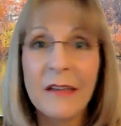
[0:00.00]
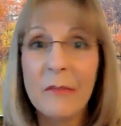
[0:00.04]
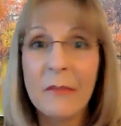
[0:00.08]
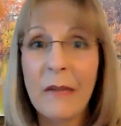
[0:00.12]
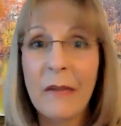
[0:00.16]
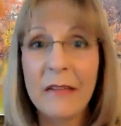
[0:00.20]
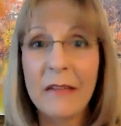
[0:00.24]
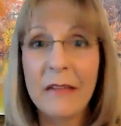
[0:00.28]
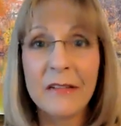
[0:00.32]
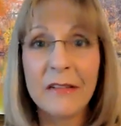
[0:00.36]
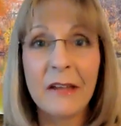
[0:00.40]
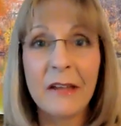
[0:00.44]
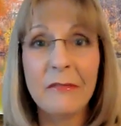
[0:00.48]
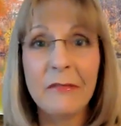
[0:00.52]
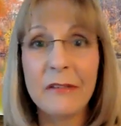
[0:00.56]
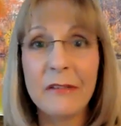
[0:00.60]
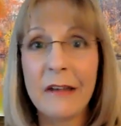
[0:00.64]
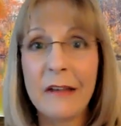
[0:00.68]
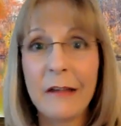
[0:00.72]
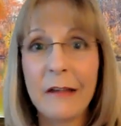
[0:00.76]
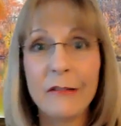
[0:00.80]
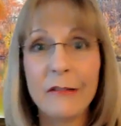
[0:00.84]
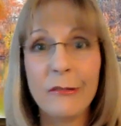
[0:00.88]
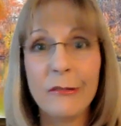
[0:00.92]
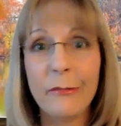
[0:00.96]
past life
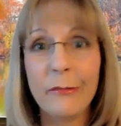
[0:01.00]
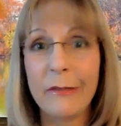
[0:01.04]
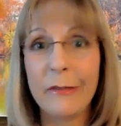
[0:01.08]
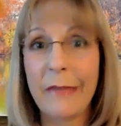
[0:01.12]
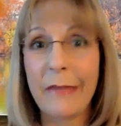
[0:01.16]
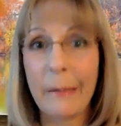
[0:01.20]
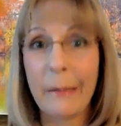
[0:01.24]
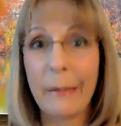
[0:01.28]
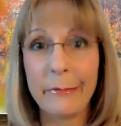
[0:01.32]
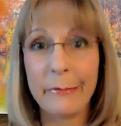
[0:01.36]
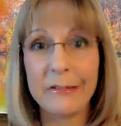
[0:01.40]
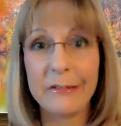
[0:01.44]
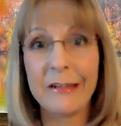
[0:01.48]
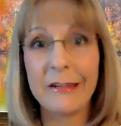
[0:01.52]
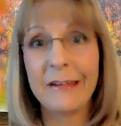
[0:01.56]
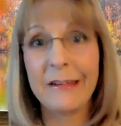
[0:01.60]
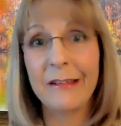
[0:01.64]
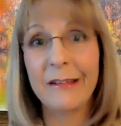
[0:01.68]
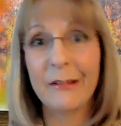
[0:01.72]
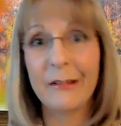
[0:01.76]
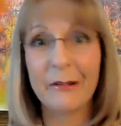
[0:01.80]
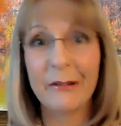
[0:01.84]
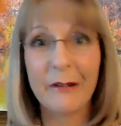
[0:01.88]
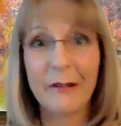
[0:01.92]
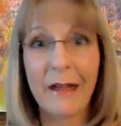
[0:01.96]
connection with that
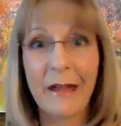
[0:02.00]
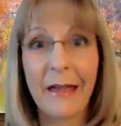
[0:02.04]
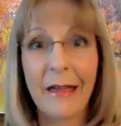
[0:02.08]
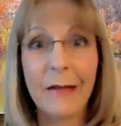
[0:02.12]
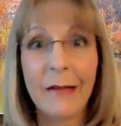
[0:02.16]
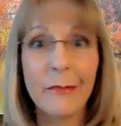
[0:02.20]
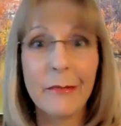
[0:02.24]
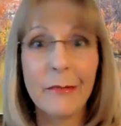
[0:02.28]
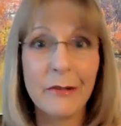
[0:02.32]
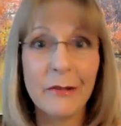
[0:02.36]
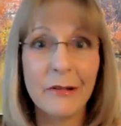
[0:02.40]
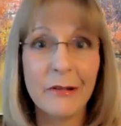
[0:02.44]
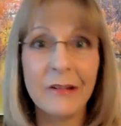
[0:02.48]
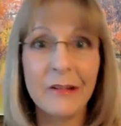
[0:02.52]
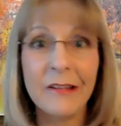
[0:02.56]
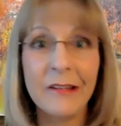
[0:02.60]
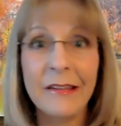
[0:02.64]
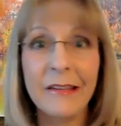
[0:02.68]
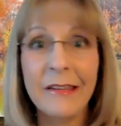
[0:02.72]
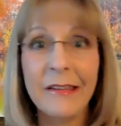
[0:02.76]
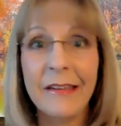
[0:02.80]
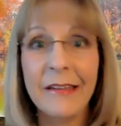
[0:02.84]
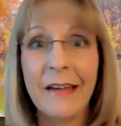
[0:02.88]
particular animal,